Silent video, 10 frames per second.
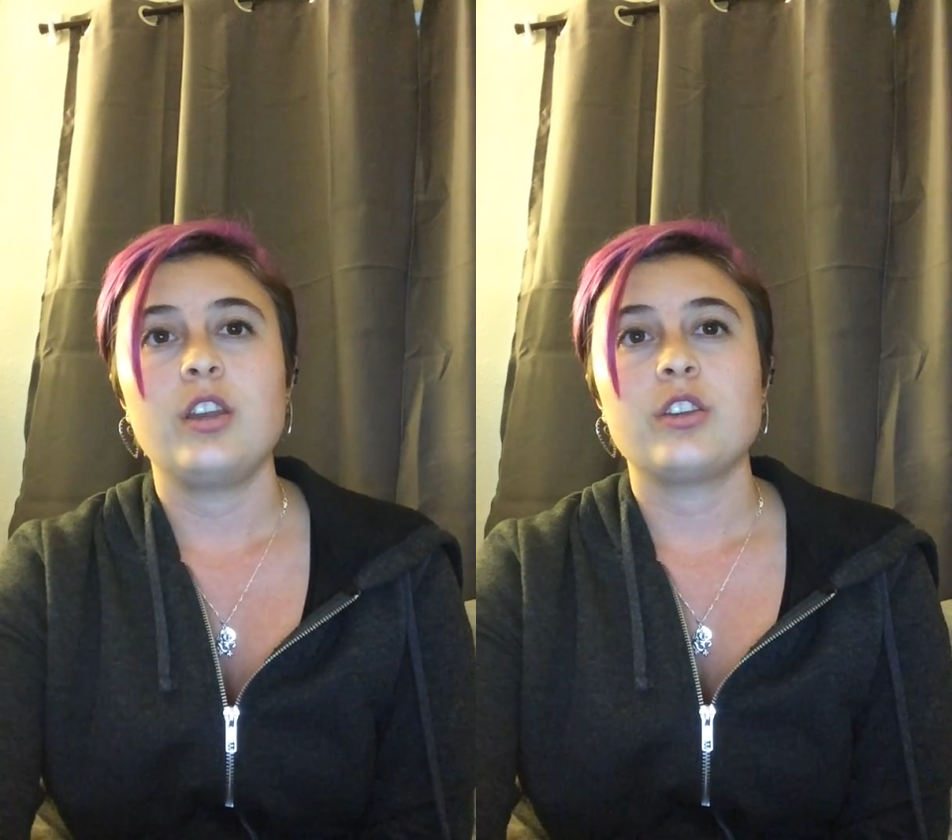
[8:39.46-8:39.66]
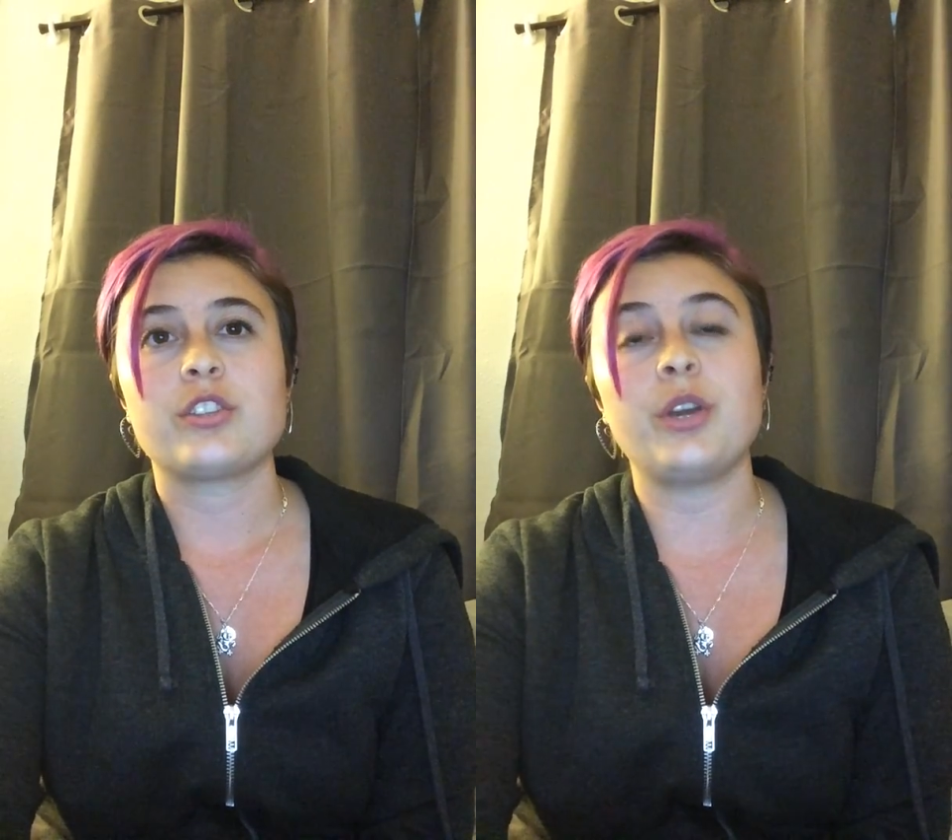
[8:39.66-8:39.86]

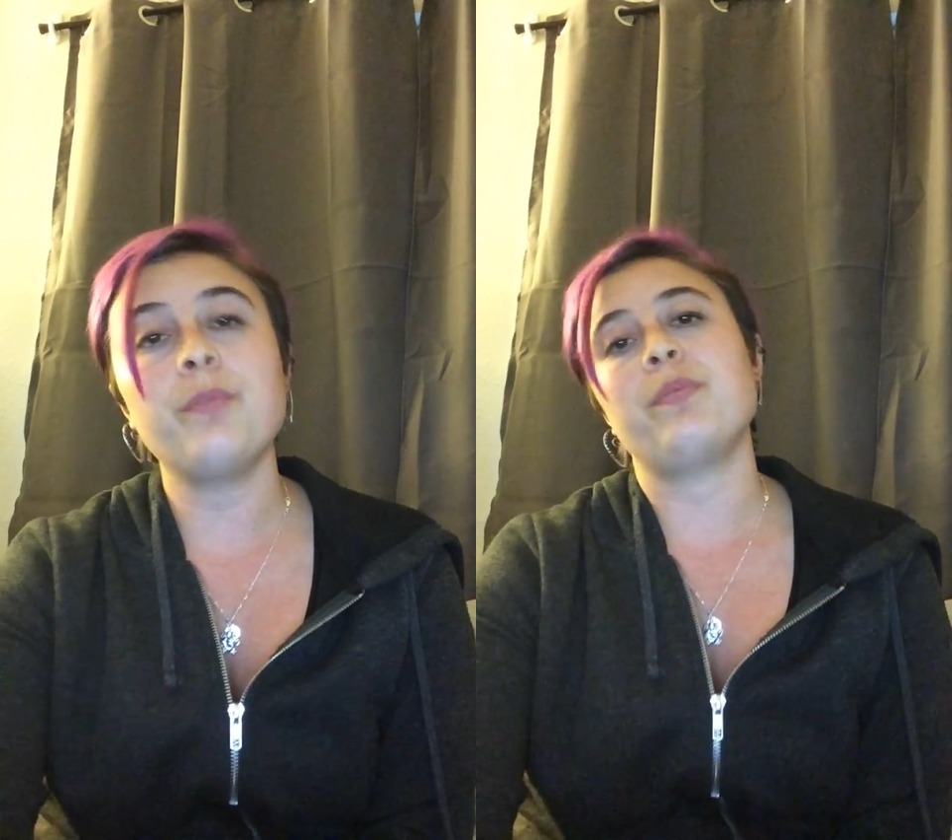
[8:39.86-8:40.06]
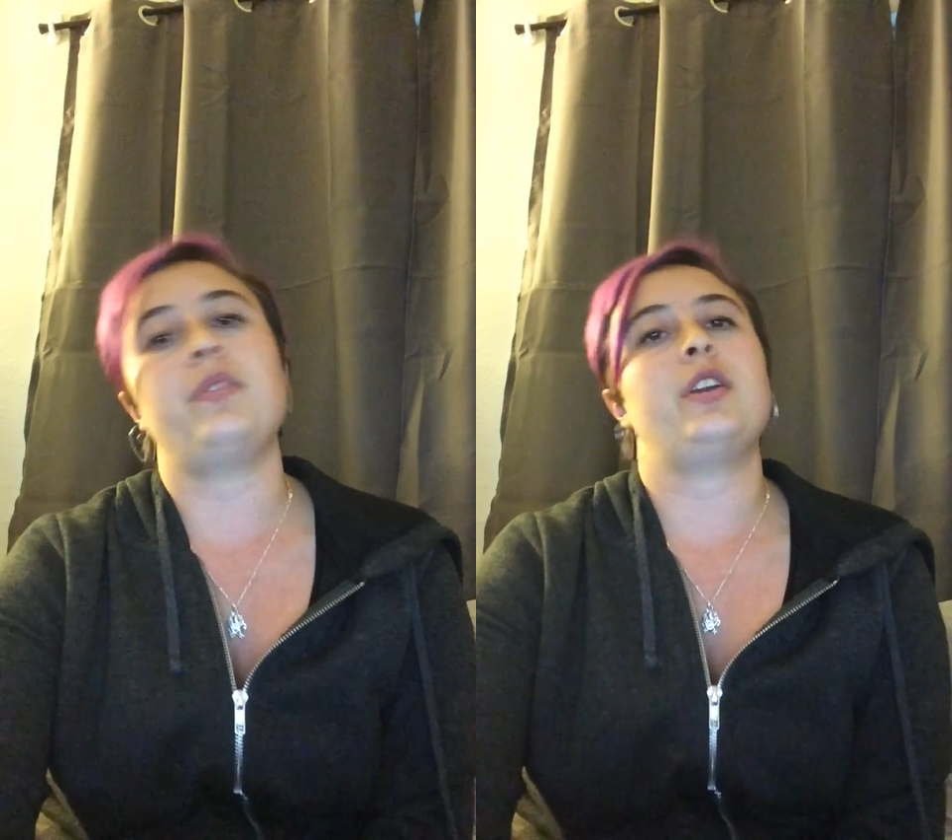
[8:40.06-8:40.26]
So
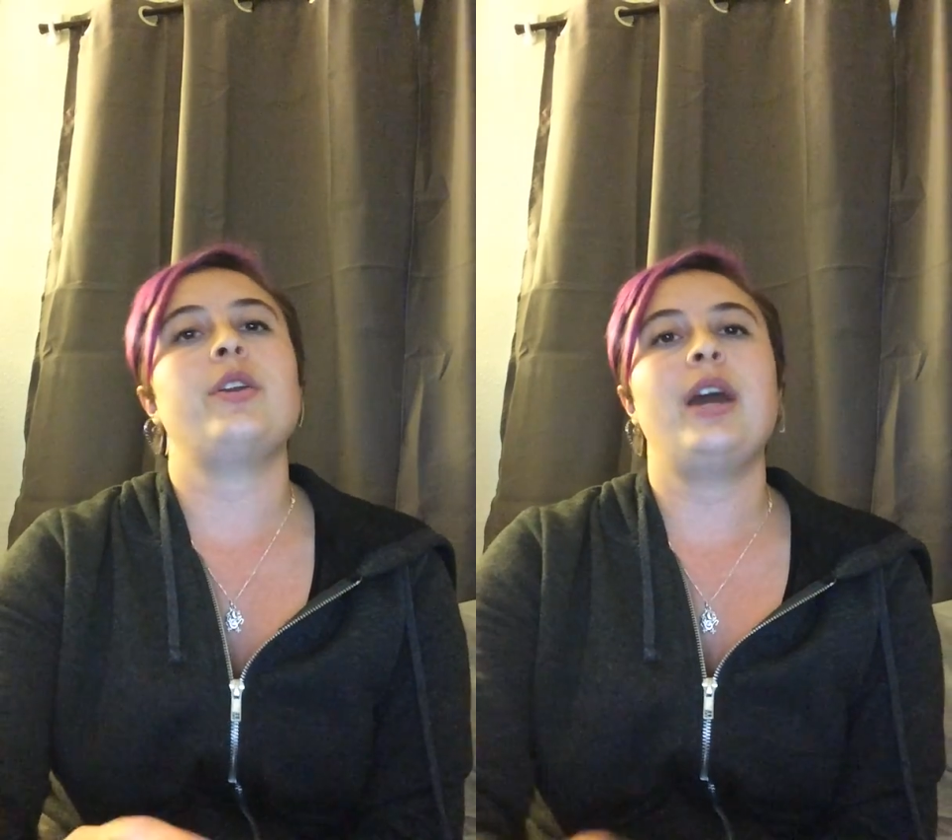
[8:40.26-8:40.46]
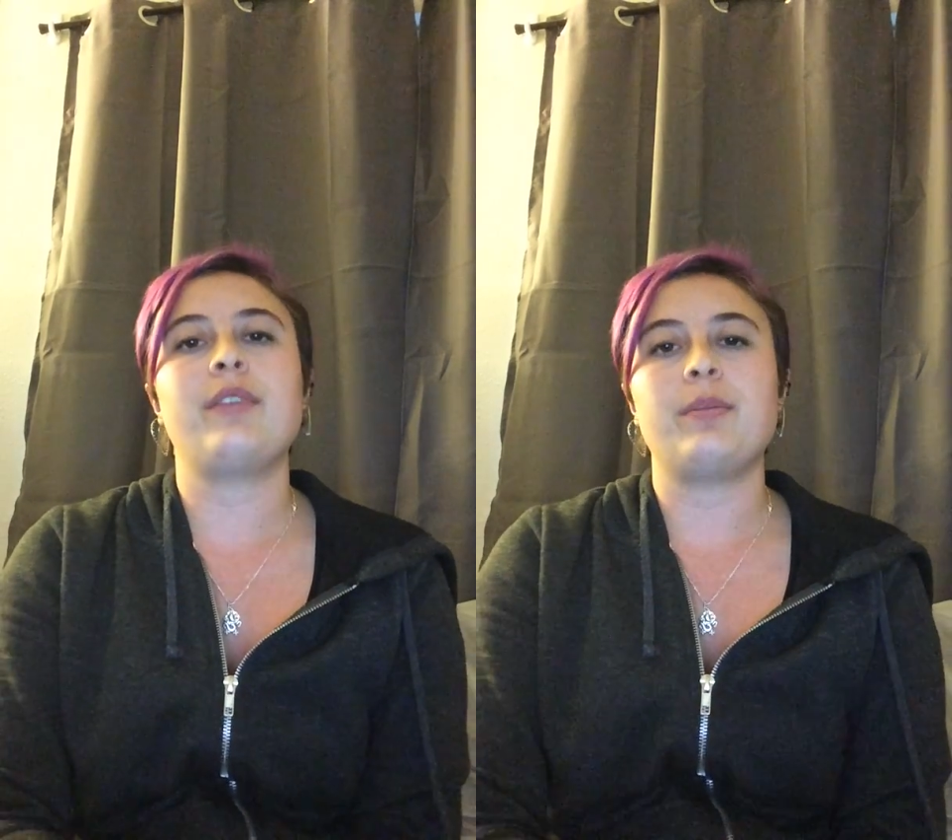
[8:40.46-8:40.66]
there
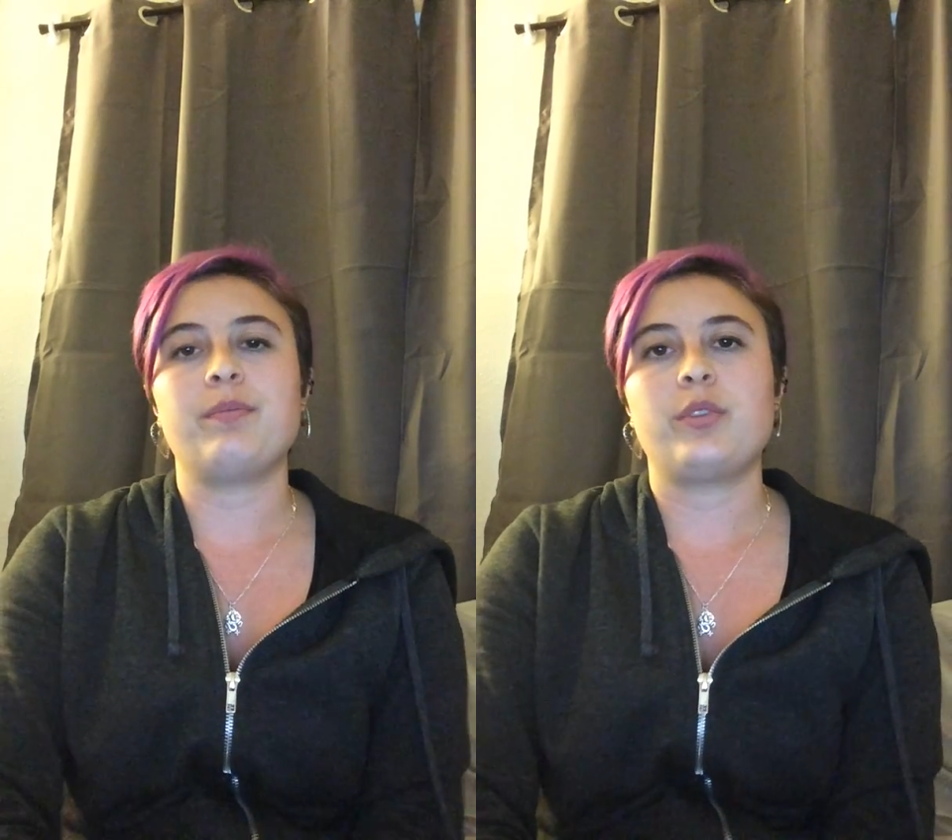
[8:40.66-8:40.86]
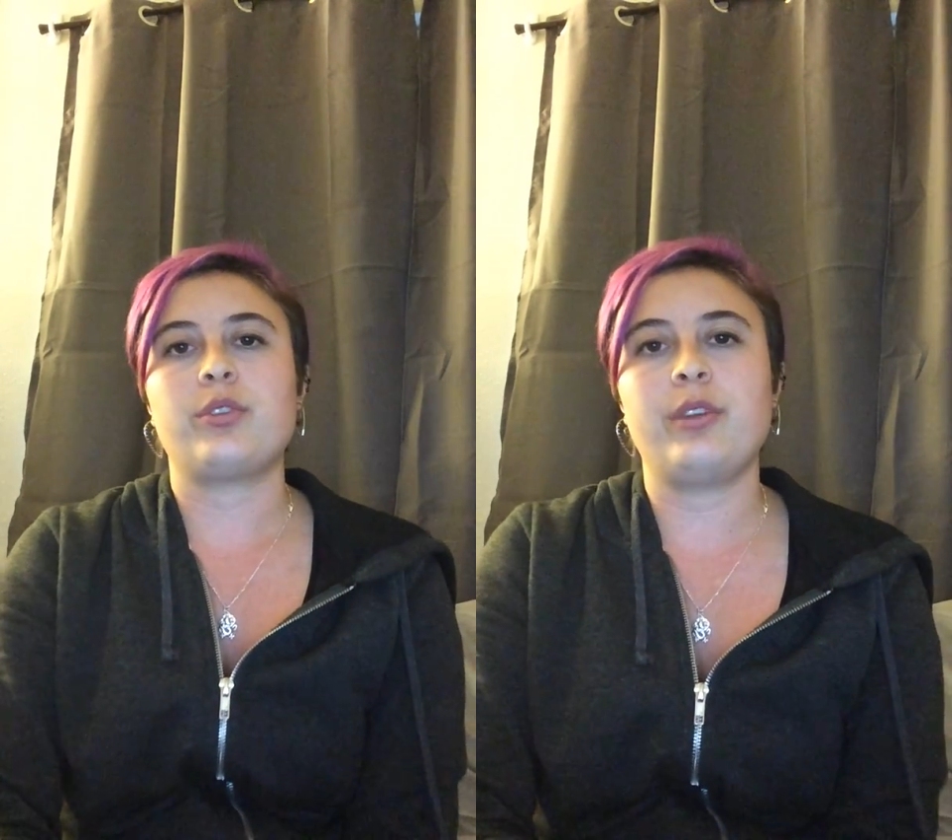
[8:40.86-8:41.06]
you have it,
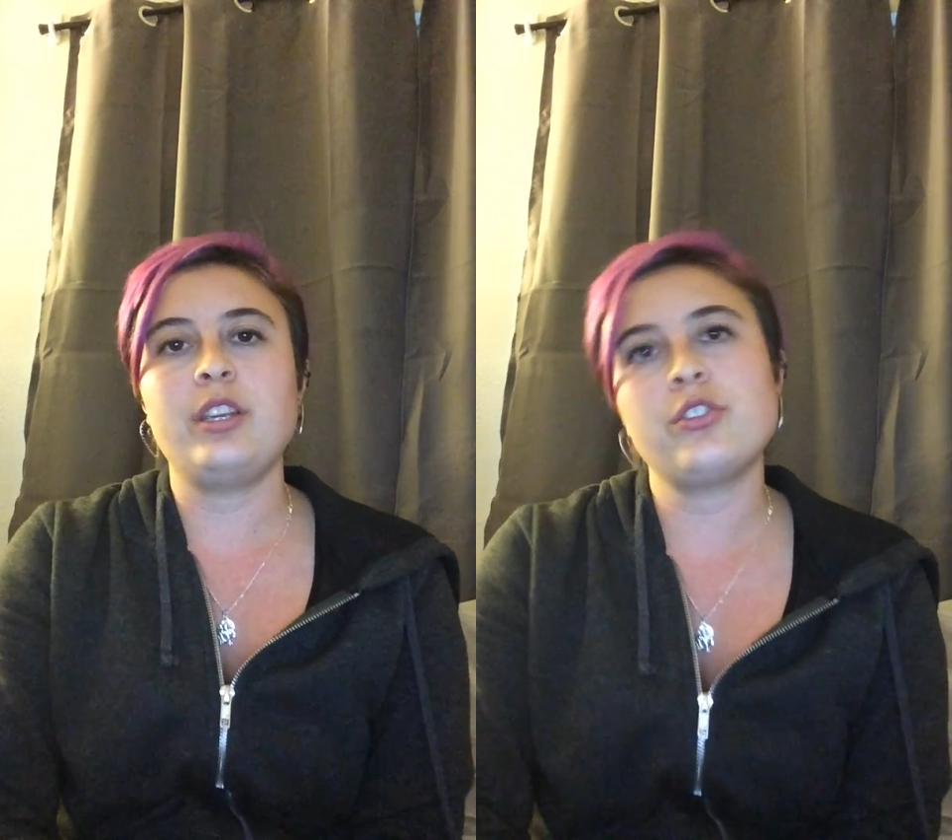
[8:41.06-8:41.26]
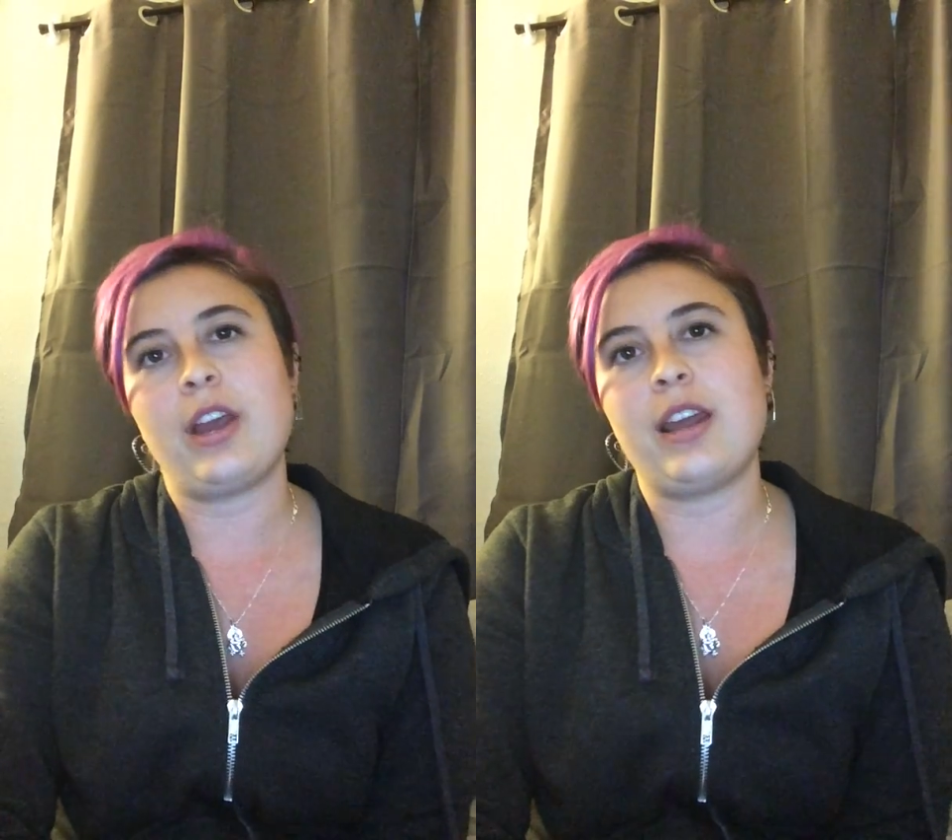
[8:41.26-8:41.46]
3
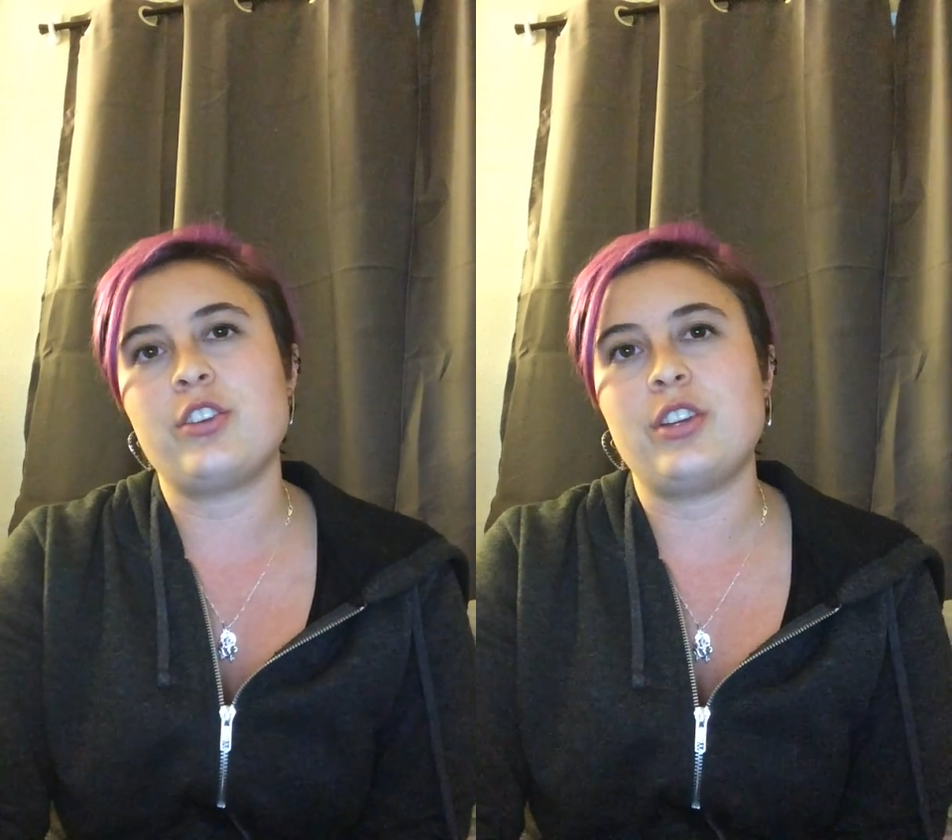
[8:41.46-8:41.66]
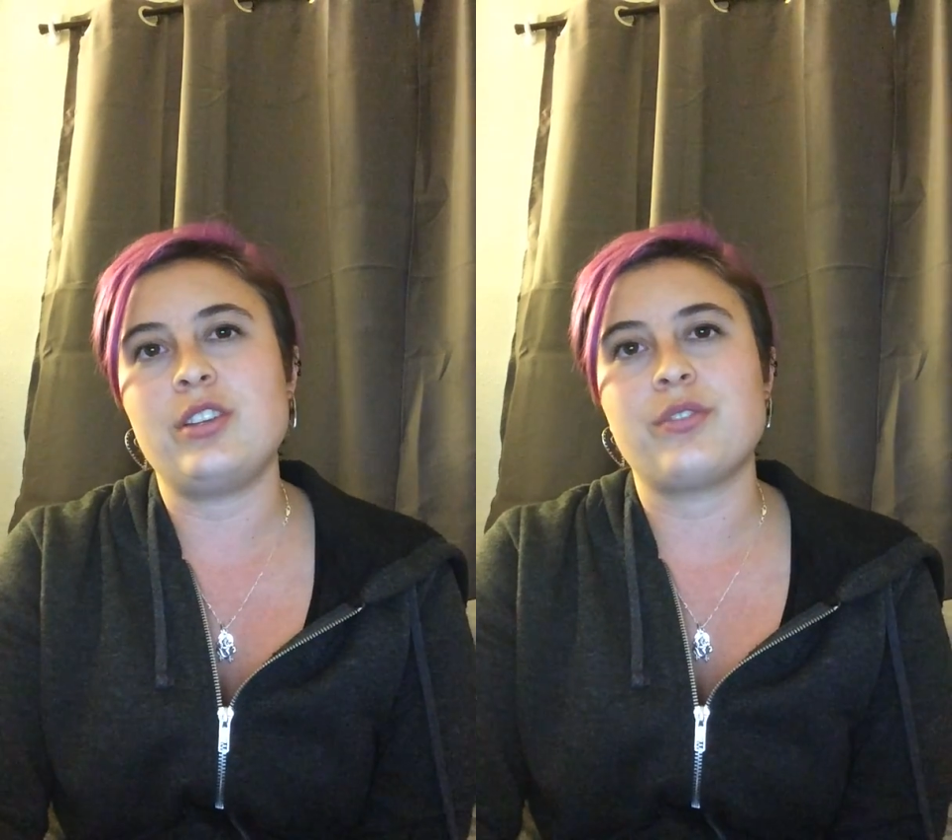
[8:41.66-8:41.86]

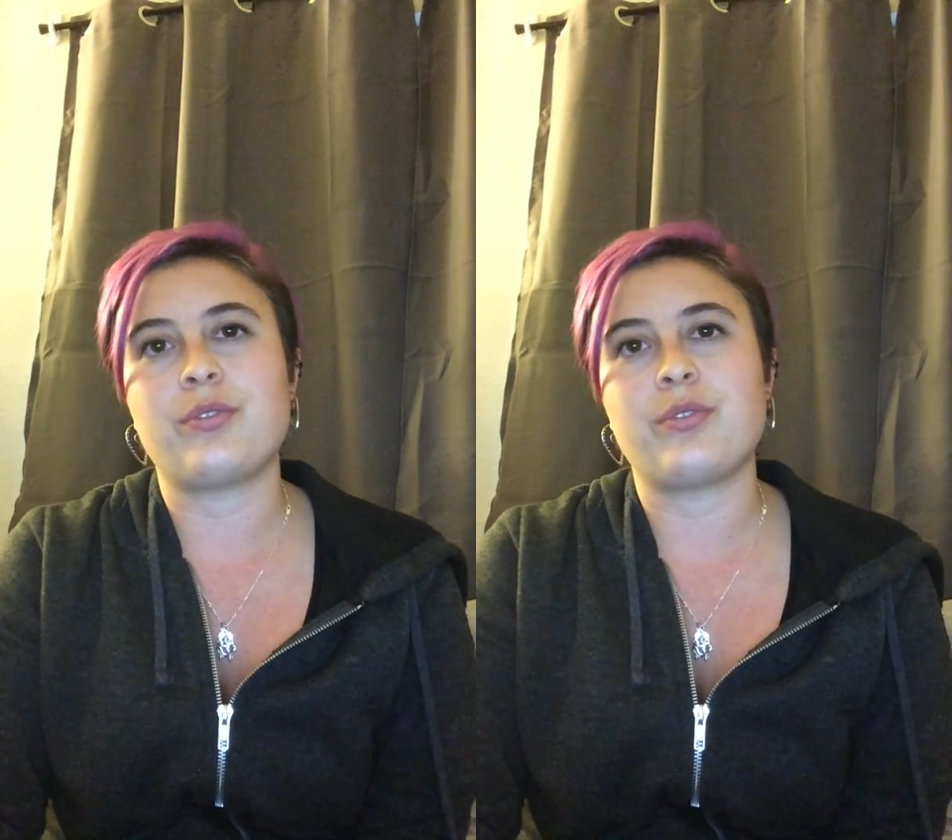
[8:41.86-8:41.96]
strategies